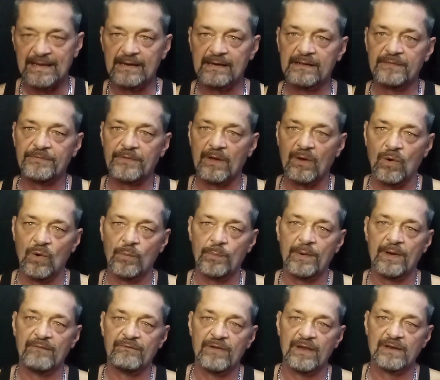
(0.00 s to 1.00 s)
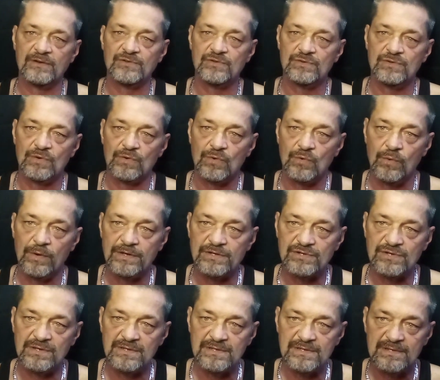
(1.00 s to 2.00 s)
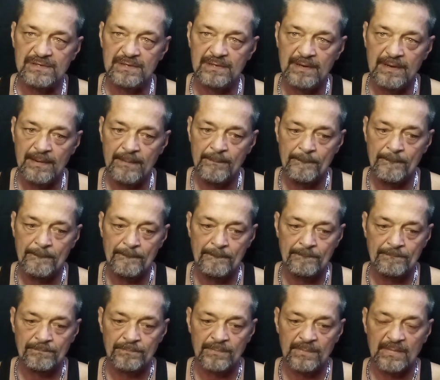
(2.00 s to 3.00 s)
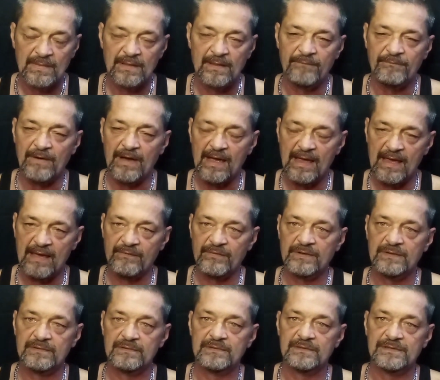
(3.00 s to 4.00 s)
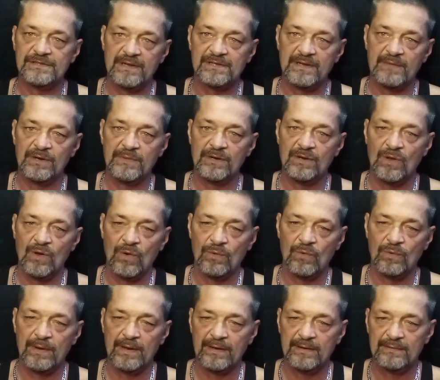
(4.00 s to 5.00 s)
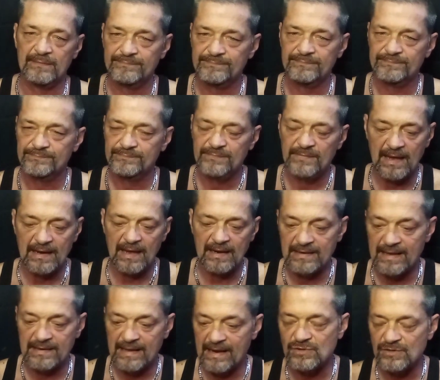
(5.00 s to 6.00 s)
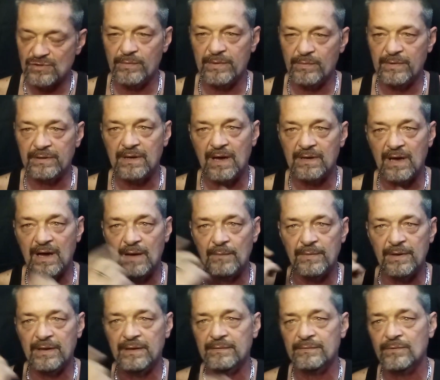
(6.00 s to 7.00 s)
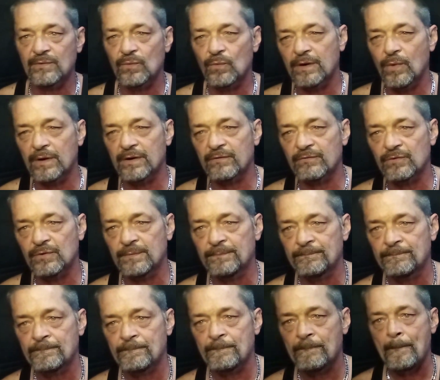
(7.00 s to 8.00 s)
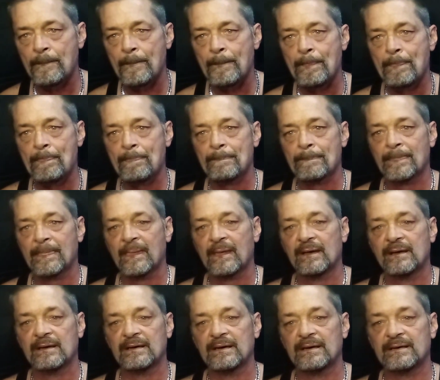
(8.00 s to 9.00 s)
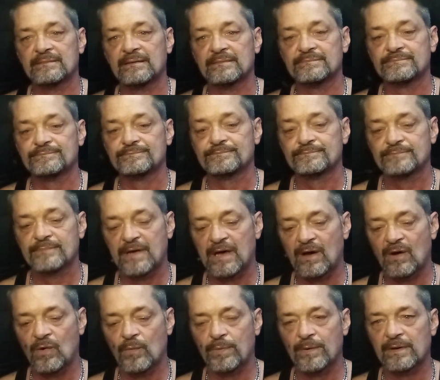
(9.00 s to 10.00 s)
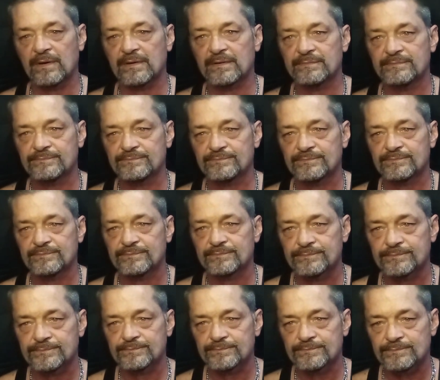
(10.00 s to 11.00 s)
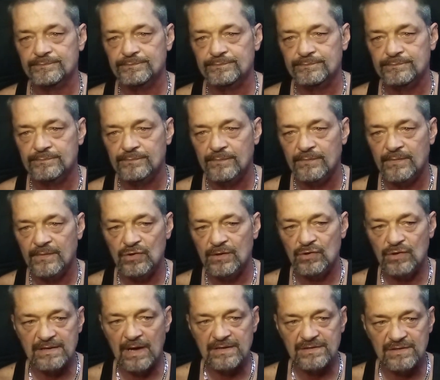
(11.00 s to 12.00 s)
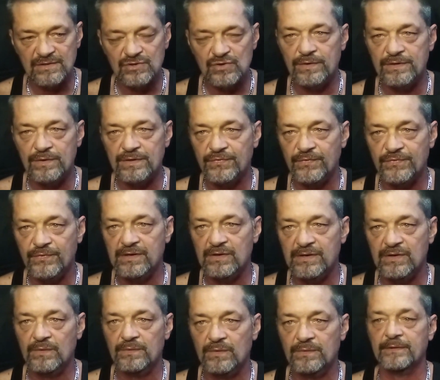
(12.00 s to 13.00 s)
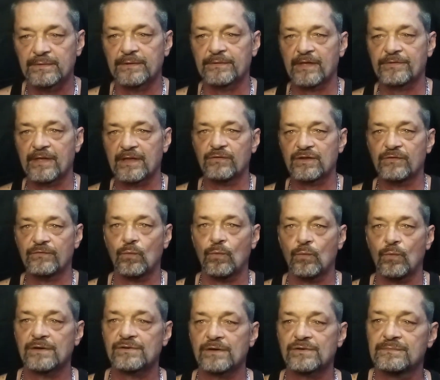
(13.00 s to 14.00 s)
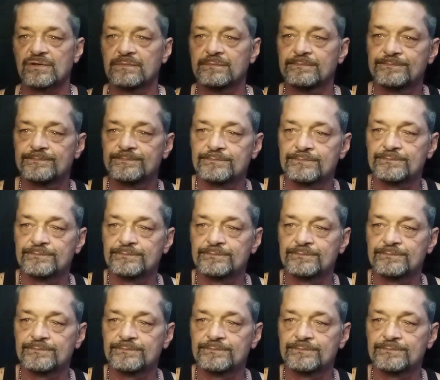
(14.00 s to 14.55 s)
Kenneth, I hope I've answered your questions. If I haven't, just let me know and I can answer them in a comment, whatever. Um, but I hope uh, you guys enjoyed this video and thank you for watching.